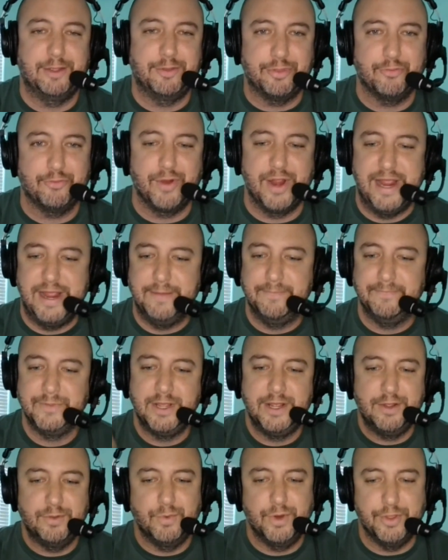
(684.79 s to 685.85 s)
3
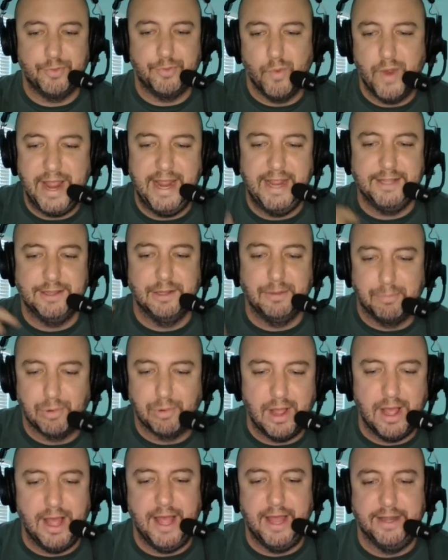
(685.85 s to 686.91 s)
with Wade,
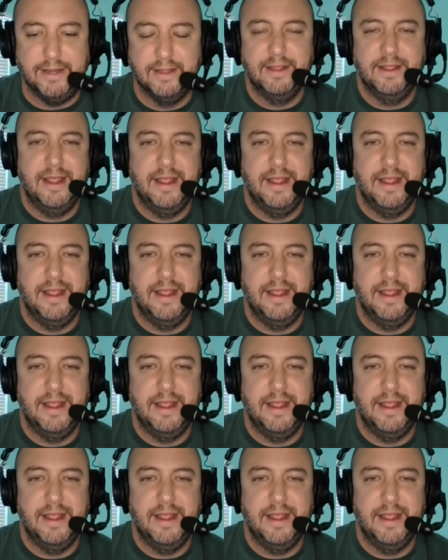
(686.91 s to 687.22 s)
LeBron,